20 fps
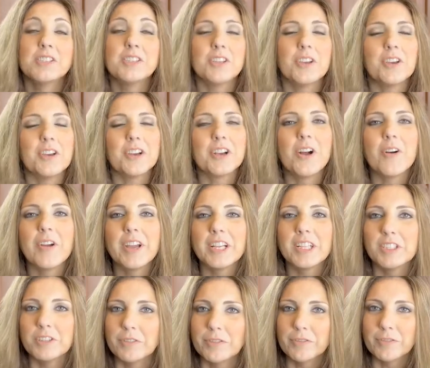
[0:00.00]
So you're going
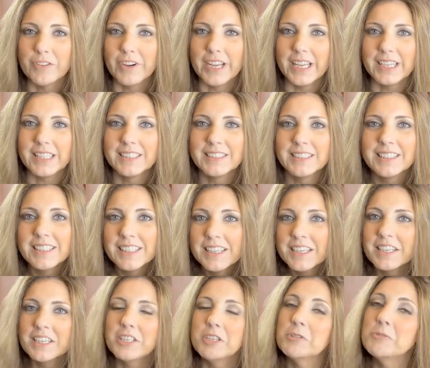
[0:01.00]
gluten-free.
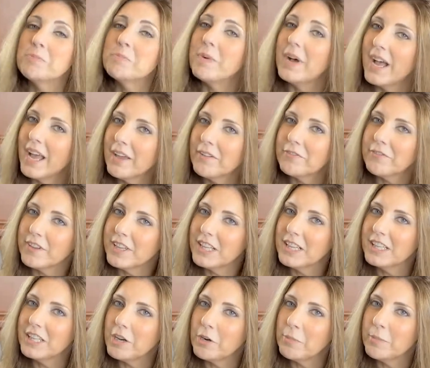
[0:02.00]
You might
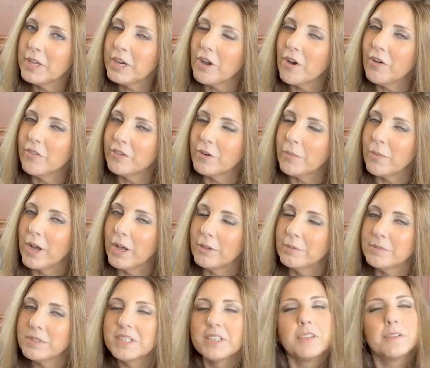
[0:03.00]
feel a little bit
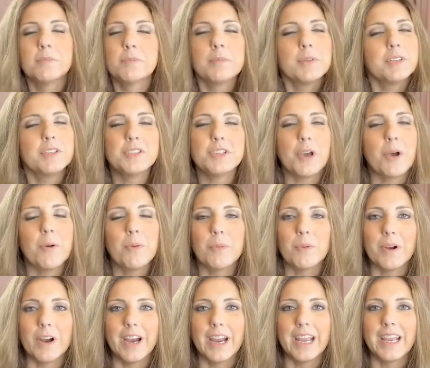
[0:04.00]
overwhelmed, but don't
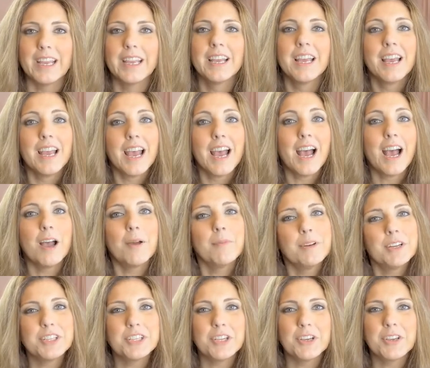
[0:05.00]
worry. I'm
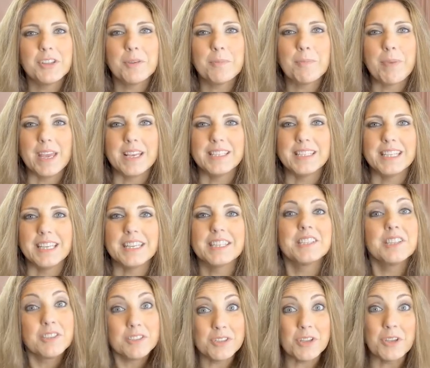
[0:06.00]
going to show you the basics
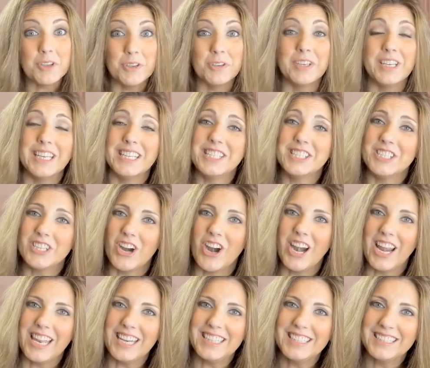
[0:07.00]
so you can get
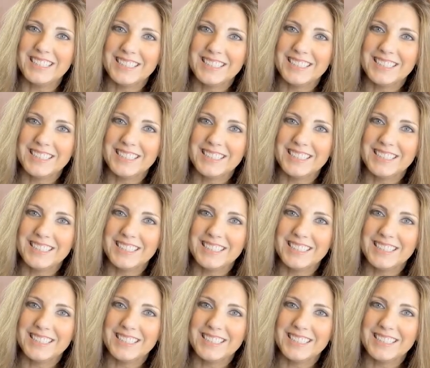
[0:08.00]
started.